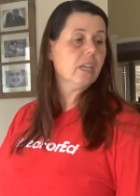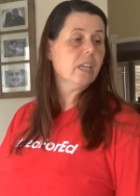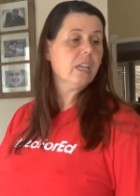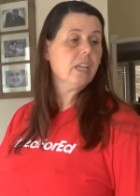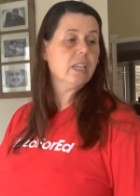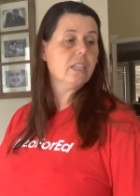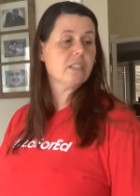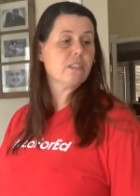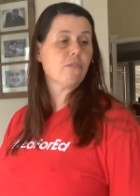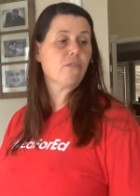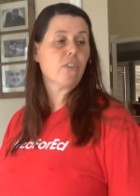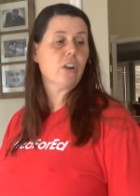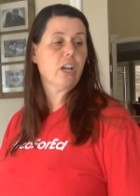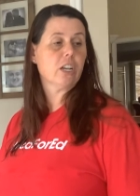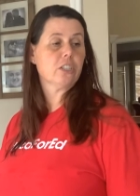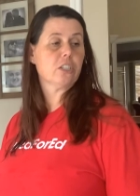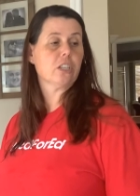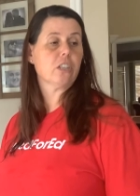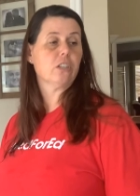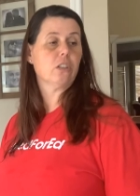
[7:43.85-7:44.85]
Is the
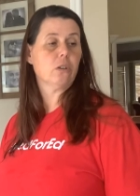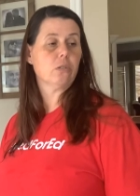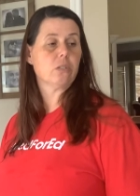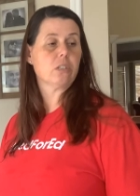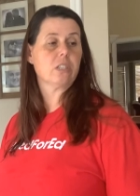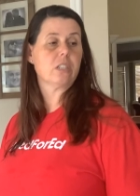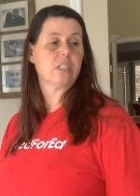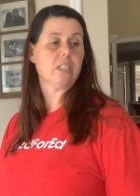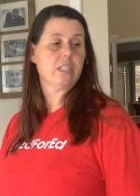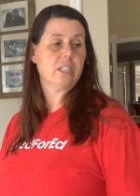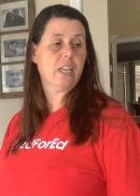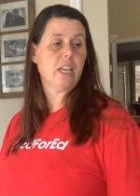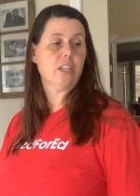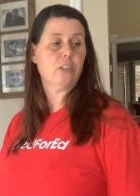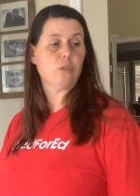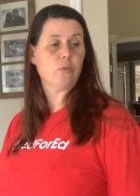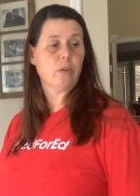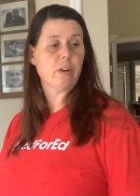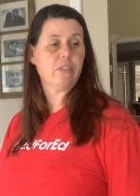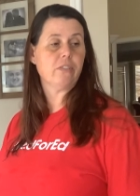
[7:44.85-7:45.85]
fraction closest to 10,
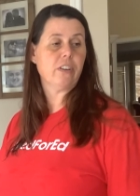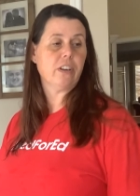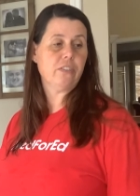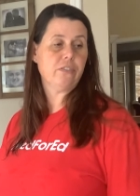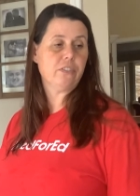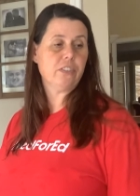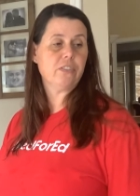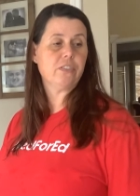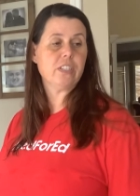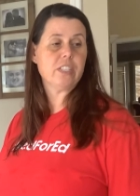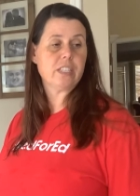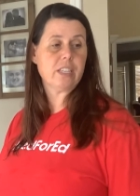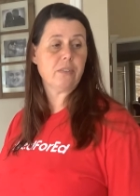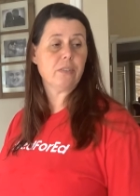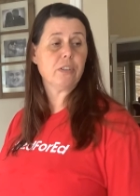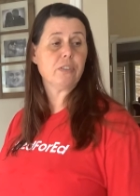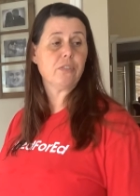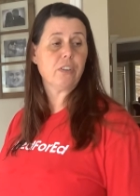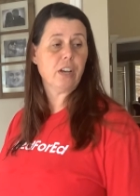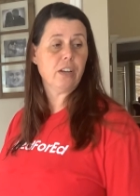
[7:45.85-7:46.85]
25, 50,
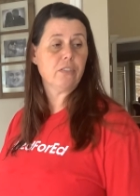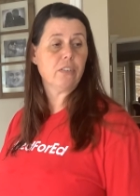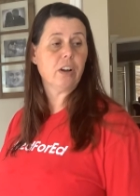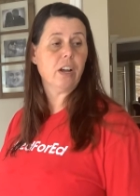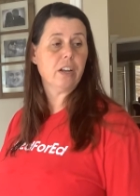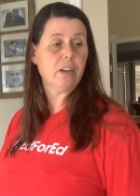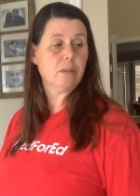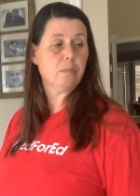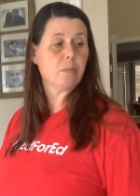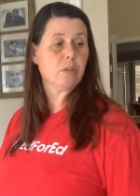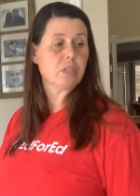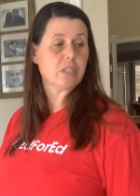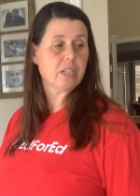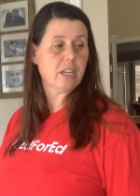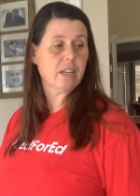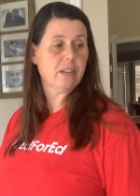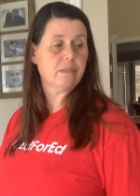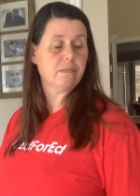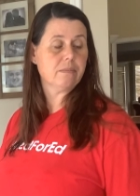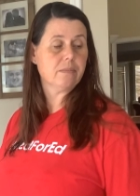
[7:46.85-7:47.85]
75, or
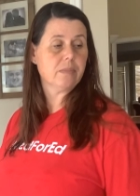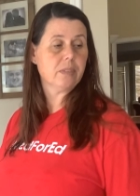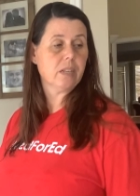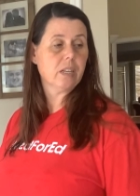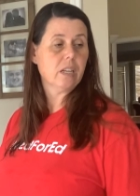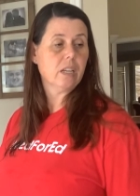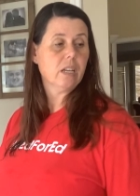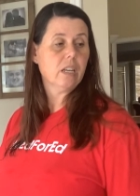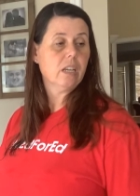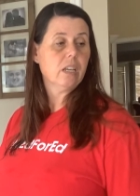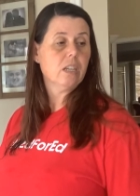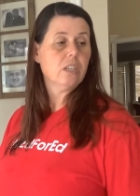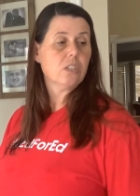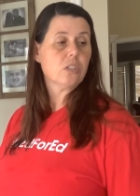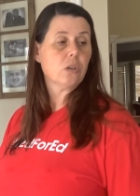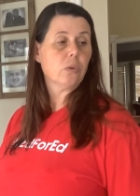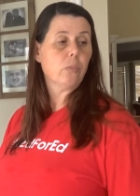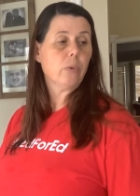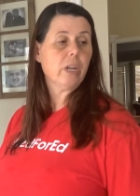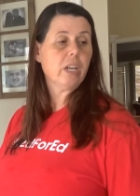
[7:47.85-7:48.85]
100%?
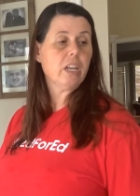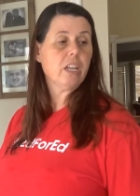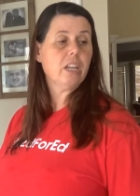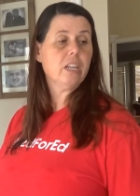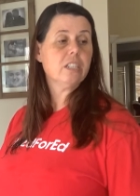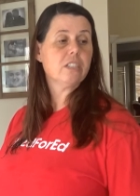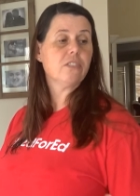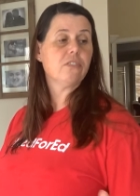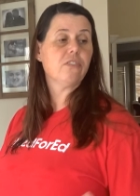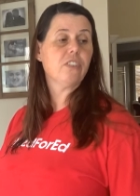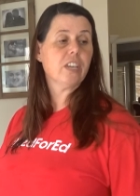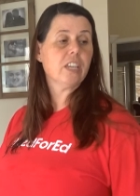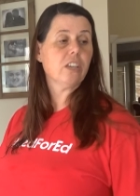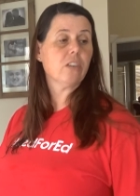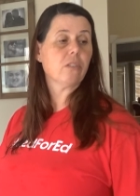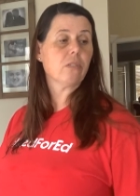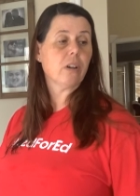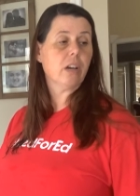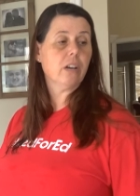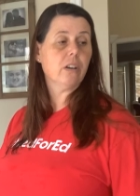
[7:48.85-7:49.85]
So we need to
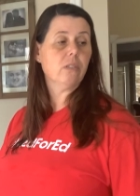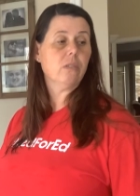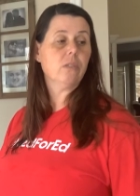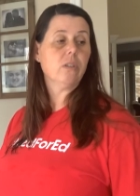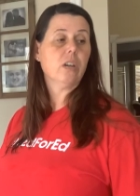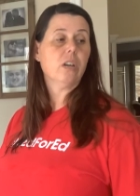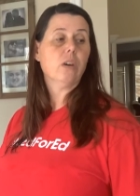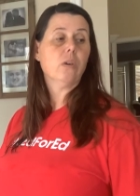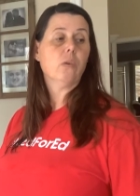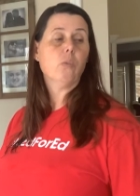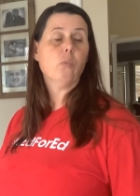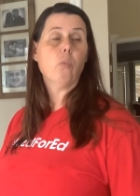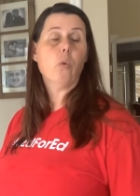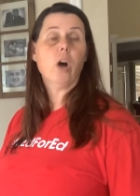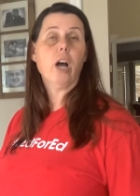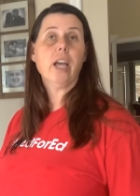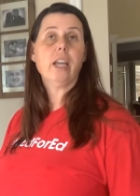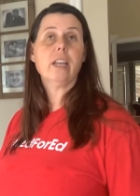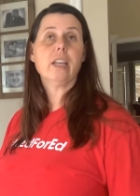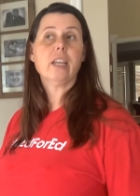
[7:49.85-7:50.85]
figure out
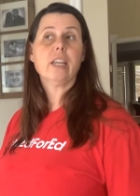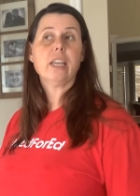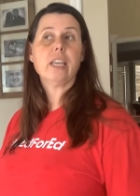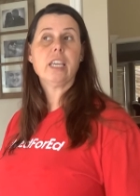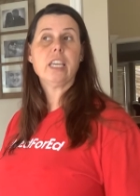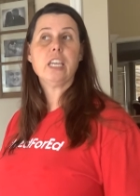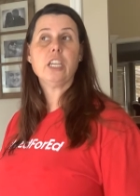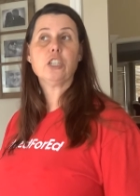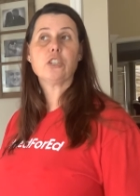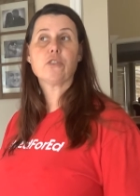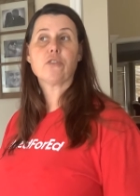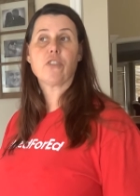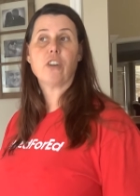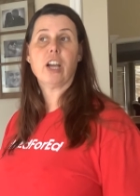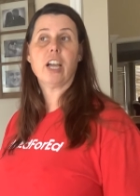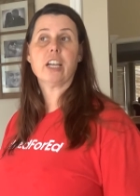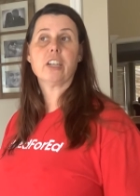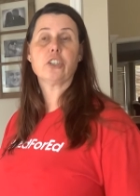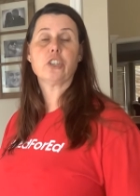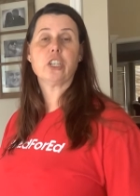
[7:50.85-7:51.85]
what each
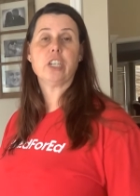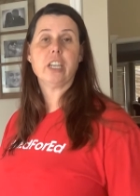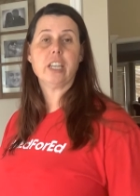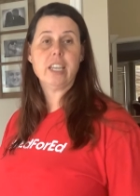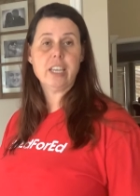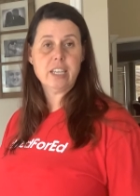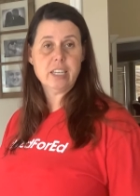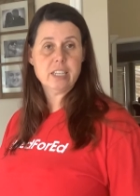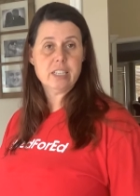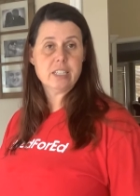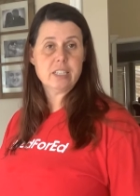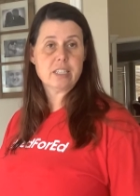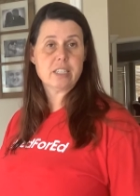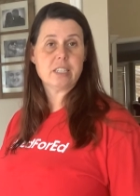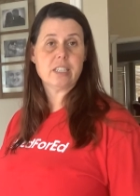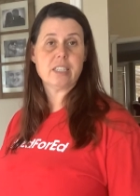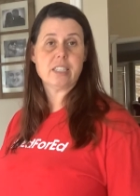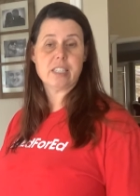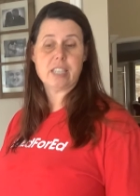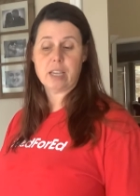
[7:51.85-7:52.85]
fraction is
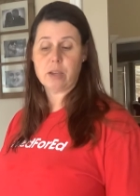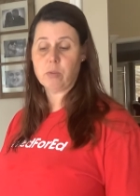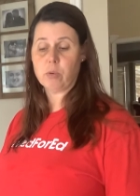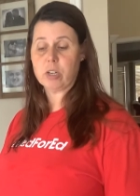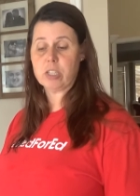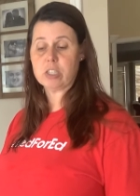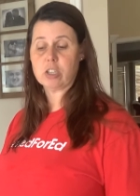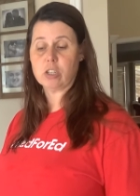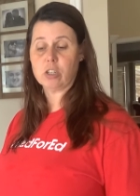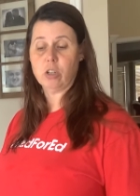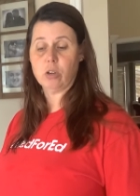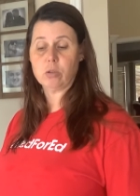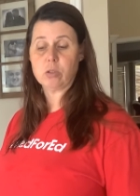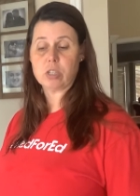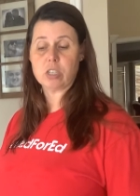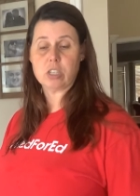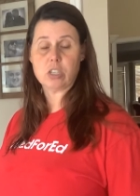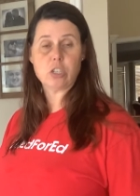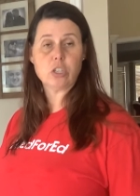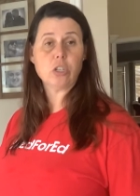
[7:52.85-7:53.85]
to say what it's
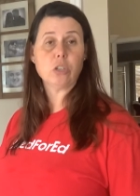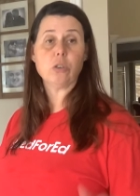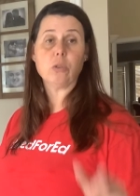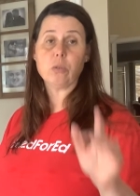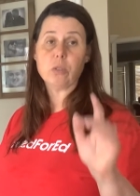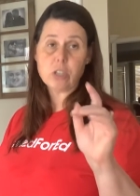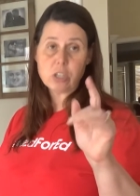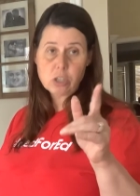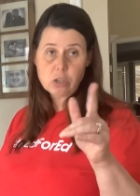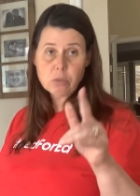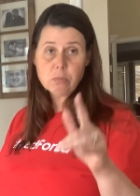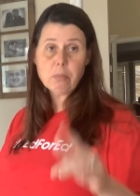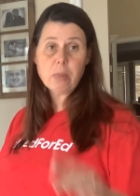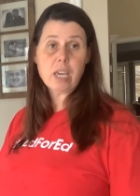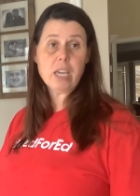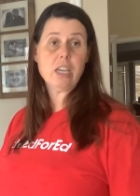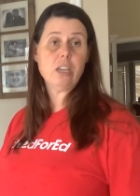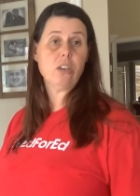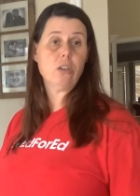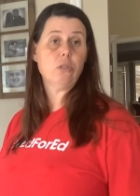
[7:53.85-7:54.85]
closest to. You
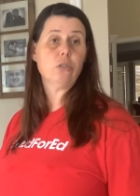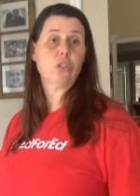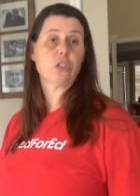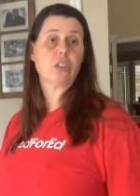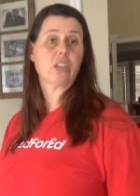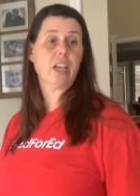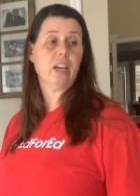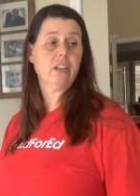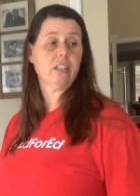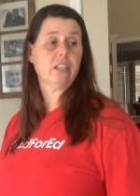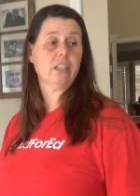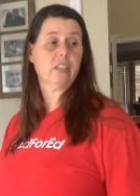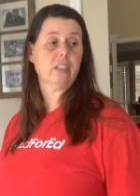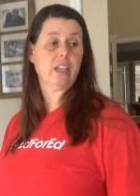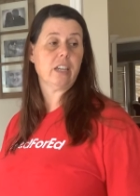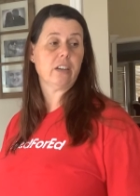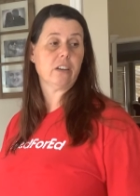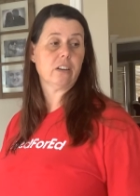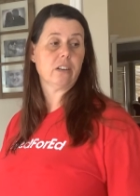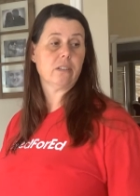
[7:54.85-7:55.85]
may use your calculator.